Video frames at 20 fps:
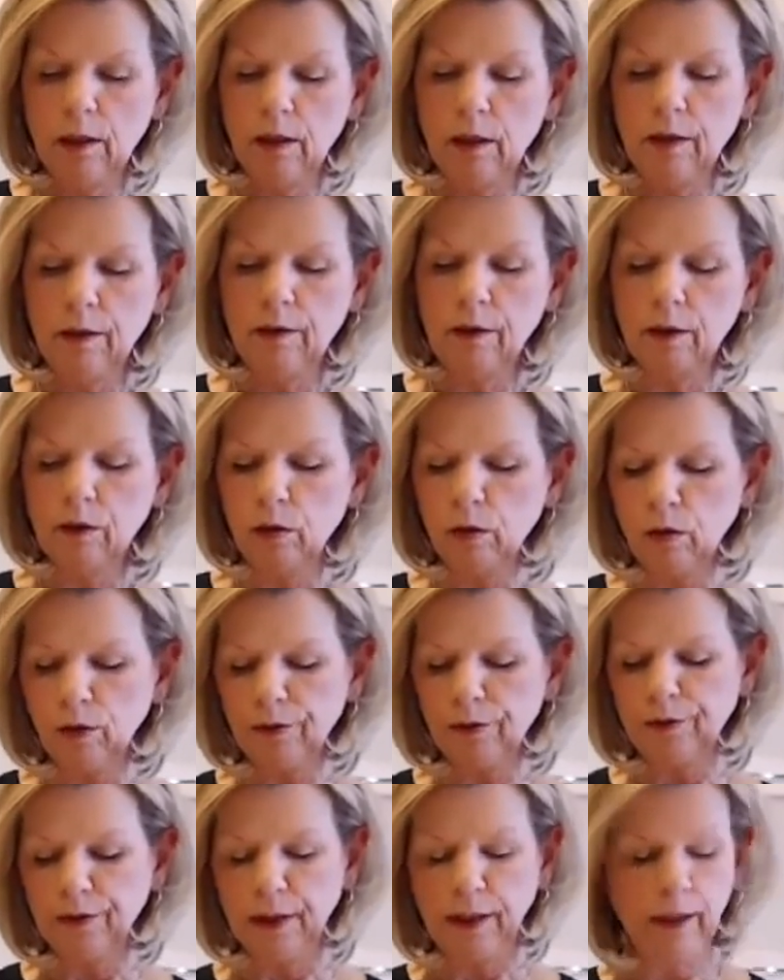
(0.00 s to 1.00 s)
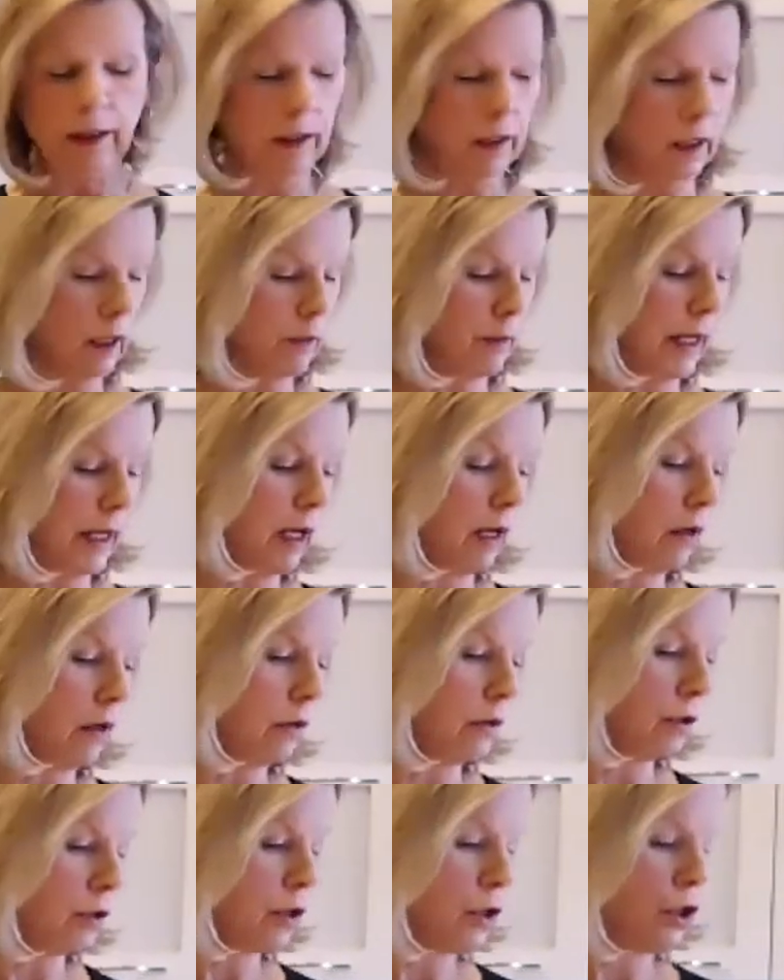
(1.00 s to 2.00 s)
The cool thing
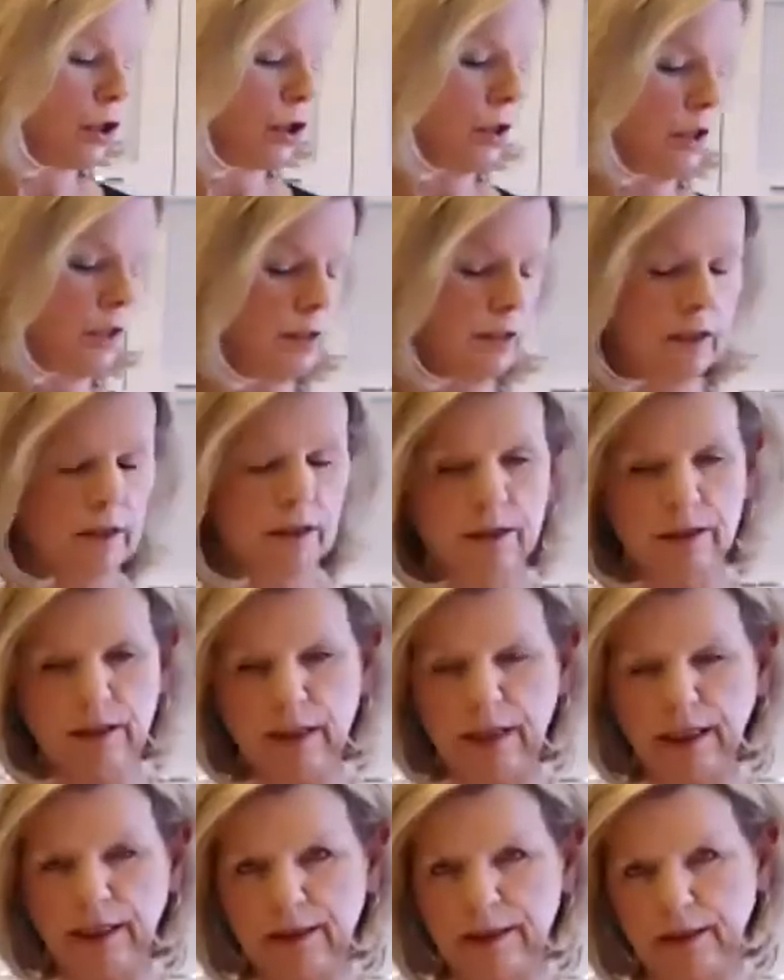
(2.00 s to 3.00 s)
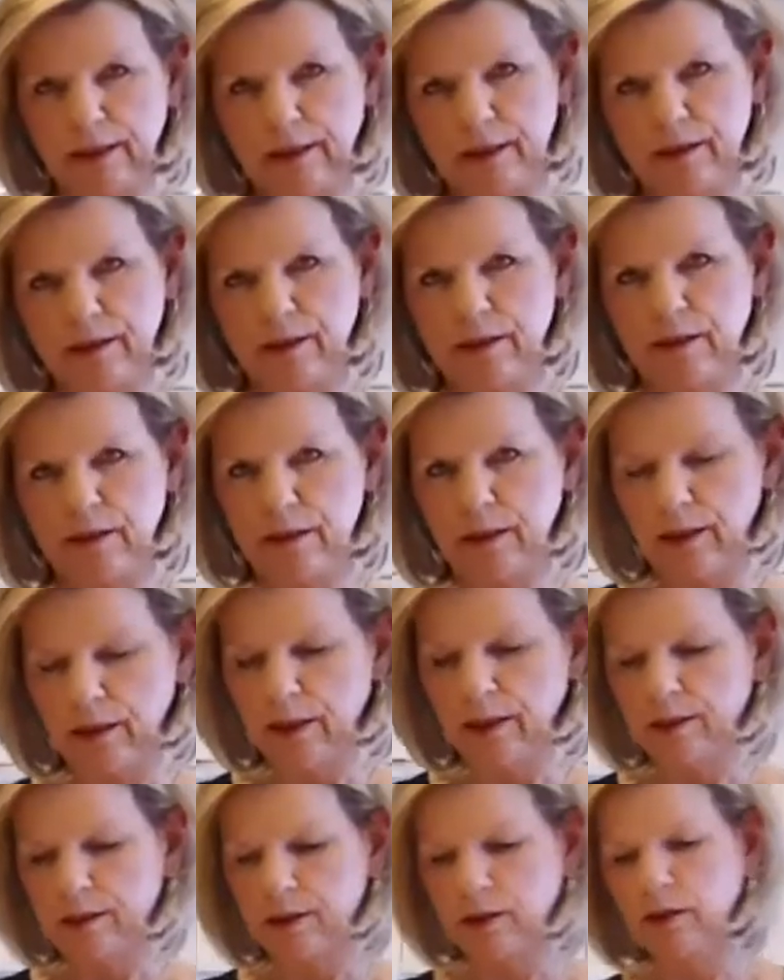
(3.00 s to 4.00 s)
about cheeses like this
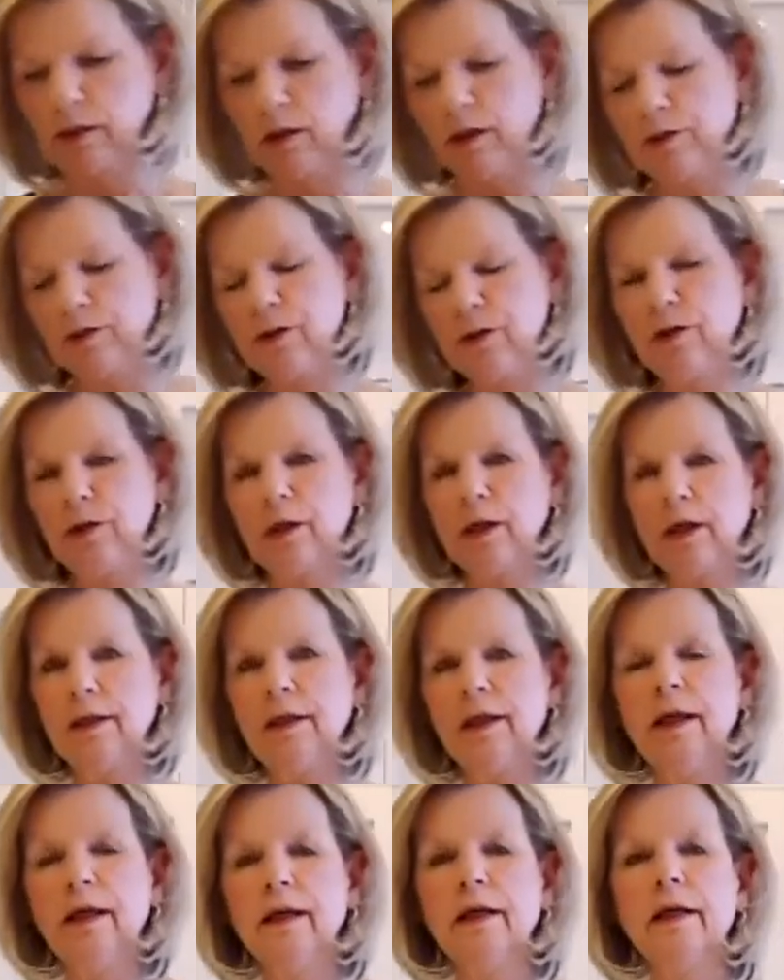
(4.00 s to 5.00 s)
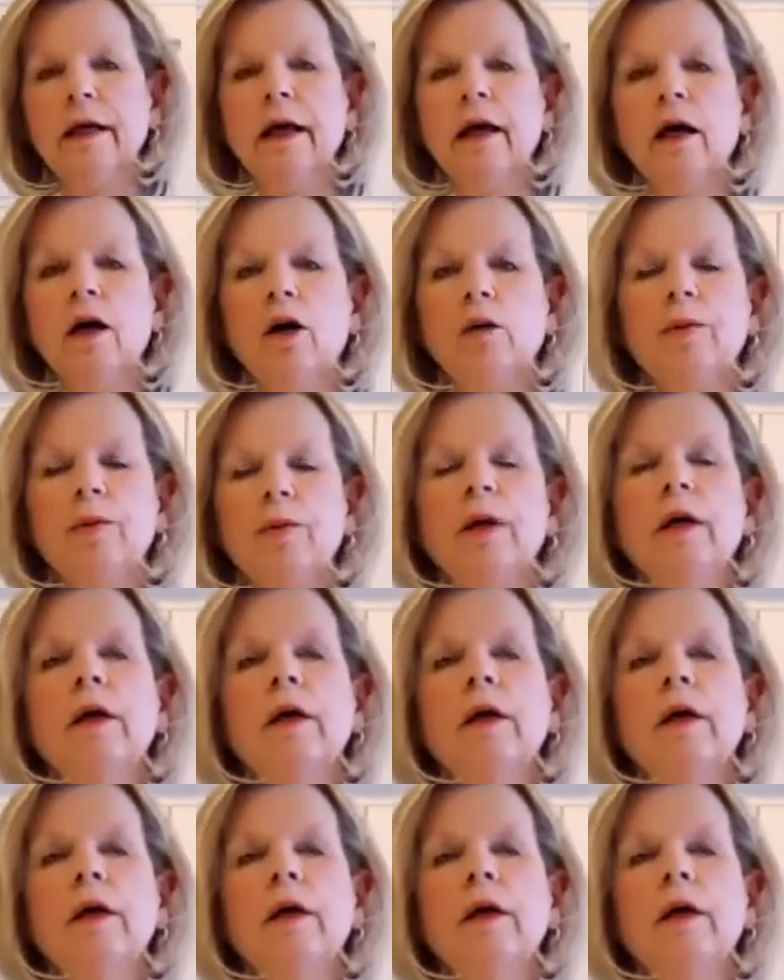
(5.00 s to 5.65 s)
is they're cultured and they can help